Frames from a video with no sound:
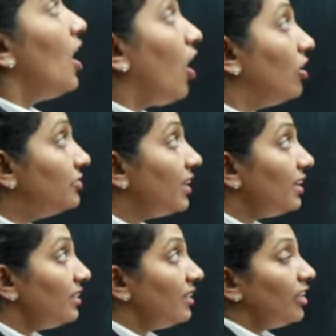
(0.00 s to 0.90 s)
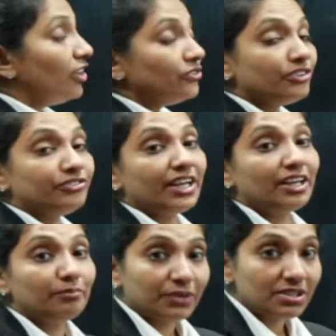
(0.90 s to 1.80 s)
of a
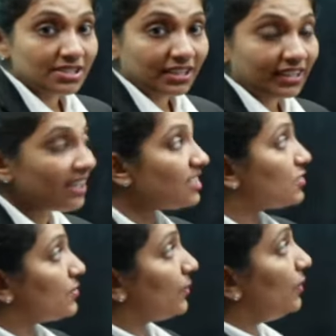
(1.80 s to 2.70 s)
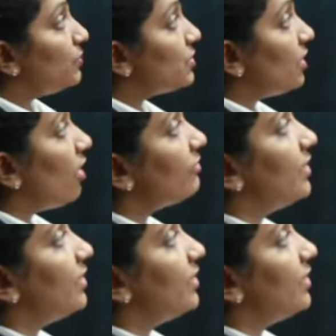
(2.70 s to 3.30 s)
15% solution of